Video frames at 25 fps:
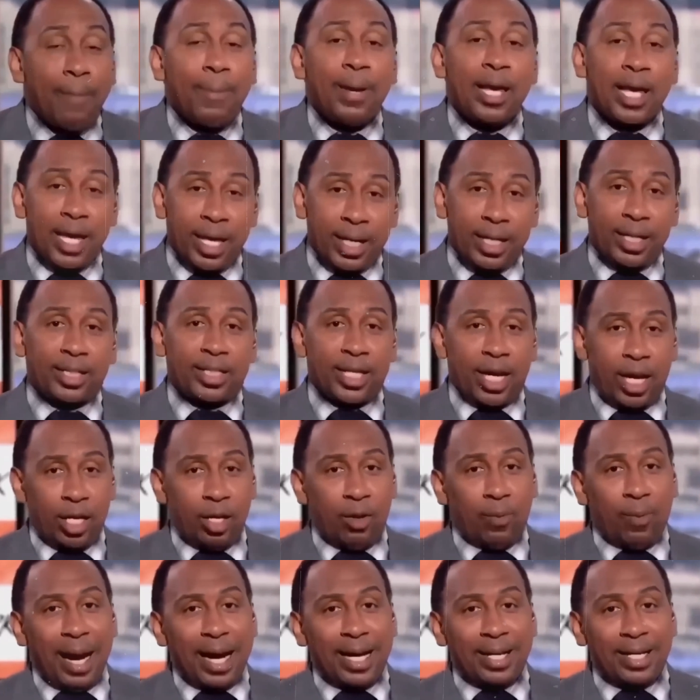heated
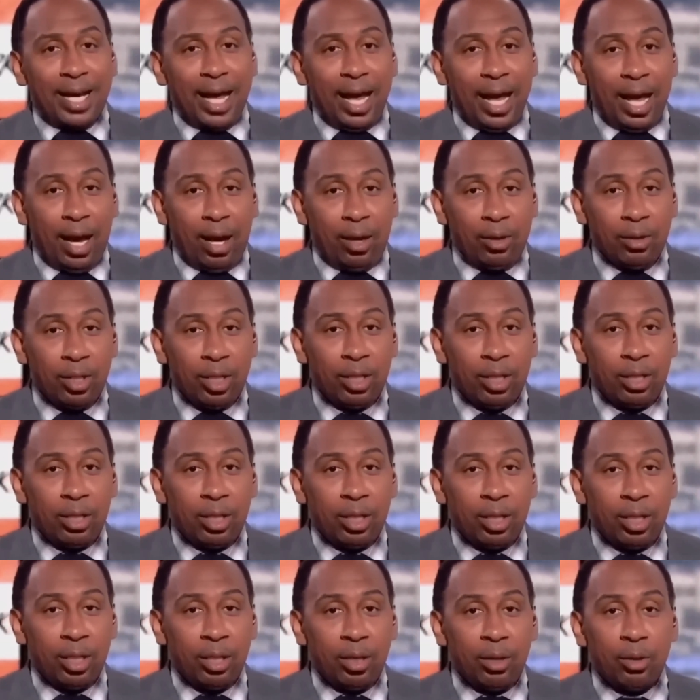response,
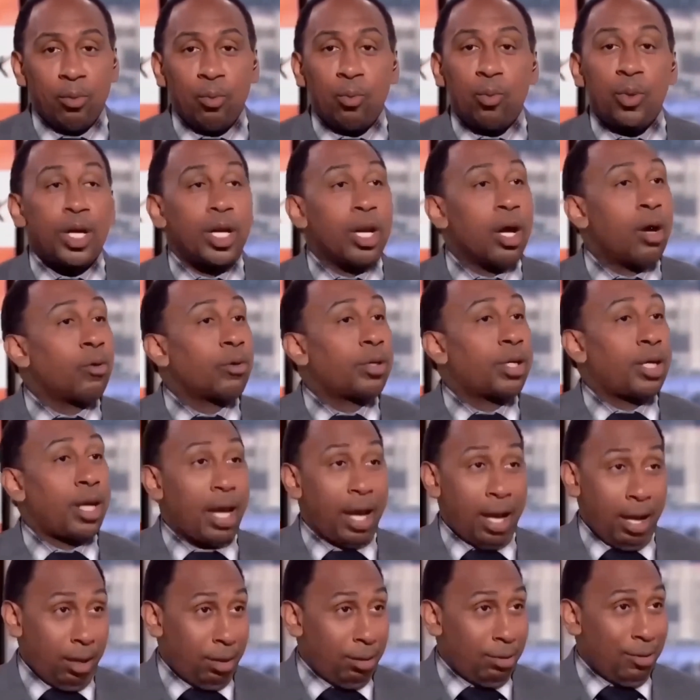Stephen A. is
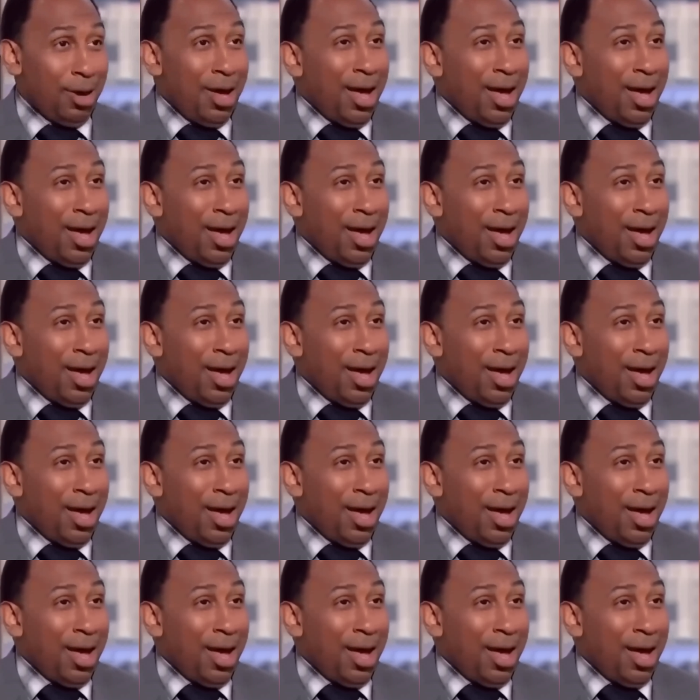disgusted.